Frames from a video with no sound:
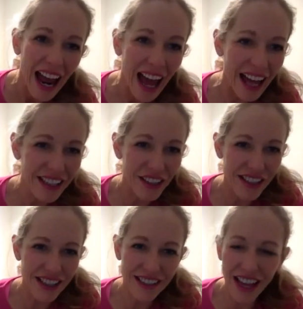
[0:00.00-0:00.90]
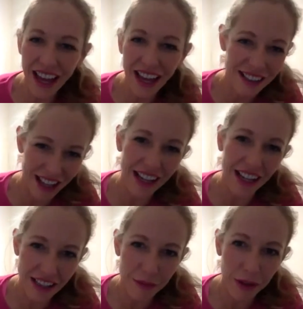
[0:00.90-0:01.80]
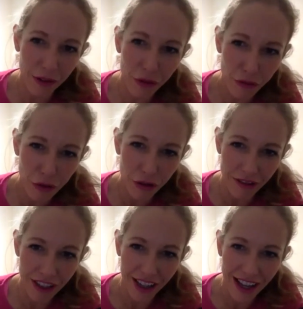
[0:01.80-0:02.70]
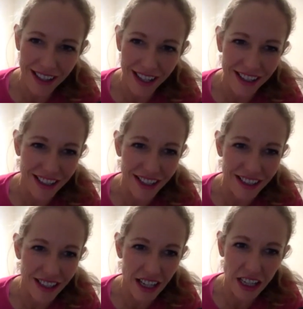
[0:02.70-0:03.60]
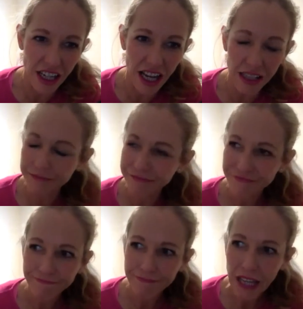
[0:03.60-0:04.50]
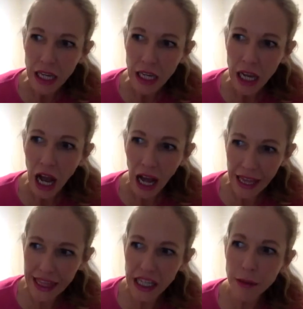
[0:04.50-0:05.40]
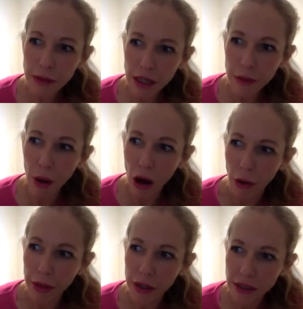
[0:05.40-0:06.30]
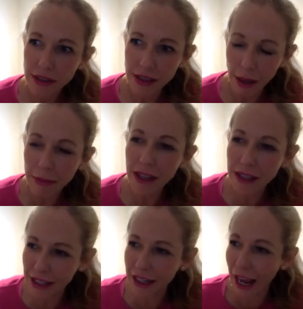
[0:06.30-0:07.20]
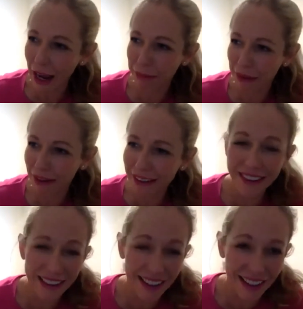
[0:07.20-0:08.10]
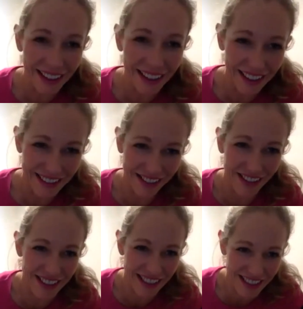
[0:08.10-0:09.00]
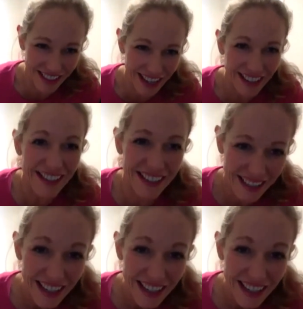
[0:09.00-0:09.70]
And you're just like, it's a bit of a raw realization, isn't it? And you're like, I think I'm going to pop. Something's going to happen. It's got to change.